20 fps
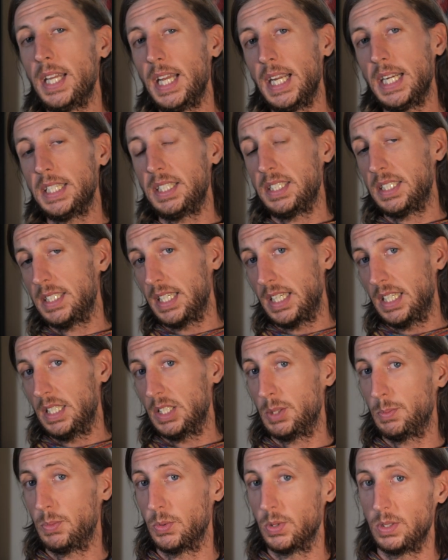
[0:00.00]
taken a second
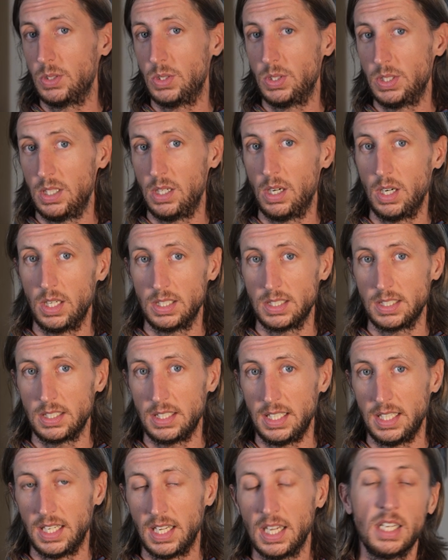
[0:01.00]
sport
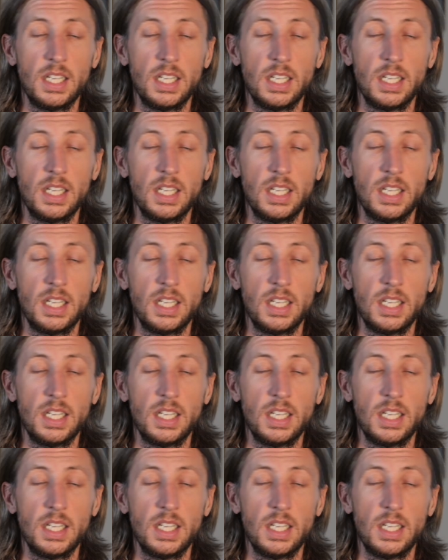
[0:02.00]
seriously,